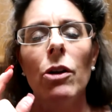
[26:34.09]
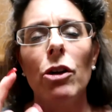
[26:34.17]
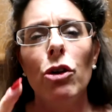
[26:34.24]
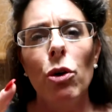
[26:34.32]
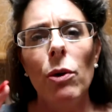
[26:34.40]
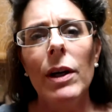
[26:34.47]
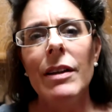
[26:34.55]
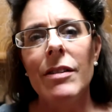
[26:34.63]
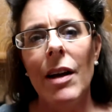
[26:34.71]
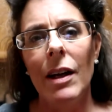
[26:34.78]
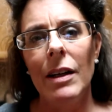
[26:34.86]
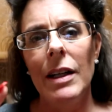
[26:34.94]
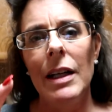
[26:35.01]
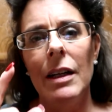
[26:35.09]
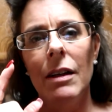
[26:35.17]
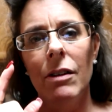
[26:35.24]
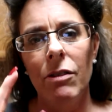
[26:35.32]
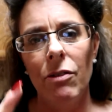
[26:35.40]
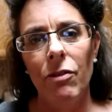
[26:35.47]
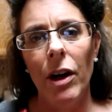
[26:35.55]
The cooling technique
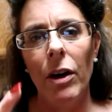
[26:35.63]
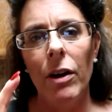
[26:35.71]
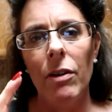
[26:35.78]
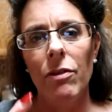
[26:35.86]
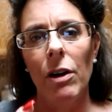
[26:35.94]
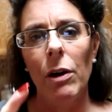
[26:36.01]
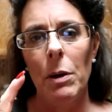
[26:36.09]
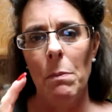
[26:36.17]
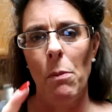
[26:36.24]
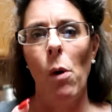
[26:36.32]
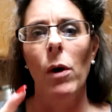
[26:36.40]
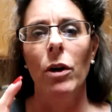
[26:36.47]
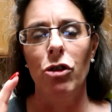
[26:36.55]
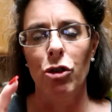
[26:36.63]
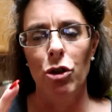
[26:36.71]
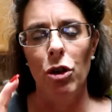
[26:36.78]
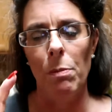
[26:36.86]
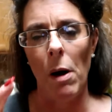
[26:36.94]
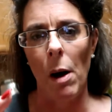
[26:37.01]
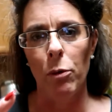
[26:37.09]
is very, very important to
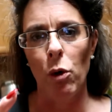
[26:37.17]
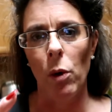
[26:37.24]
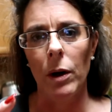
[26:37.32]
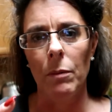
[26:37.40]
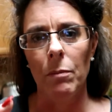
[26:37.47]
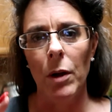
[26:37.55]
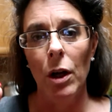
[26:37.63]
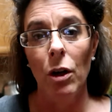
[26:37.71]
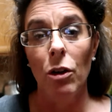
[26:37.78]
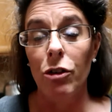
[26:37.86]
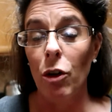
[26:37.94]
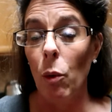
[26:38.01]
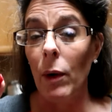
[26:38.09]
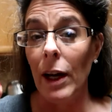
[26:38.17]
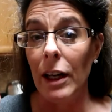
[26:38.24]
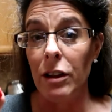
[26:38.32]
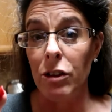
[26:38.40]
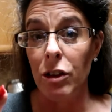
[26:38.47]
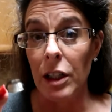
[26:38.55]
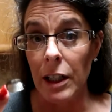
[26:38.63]
your popcorn. So what I
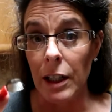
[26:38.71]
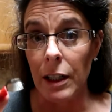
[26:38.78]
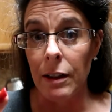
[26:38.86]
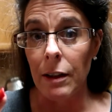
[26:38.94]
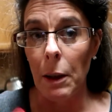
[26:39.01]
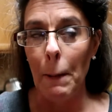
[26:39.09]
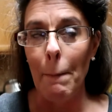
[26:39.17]
did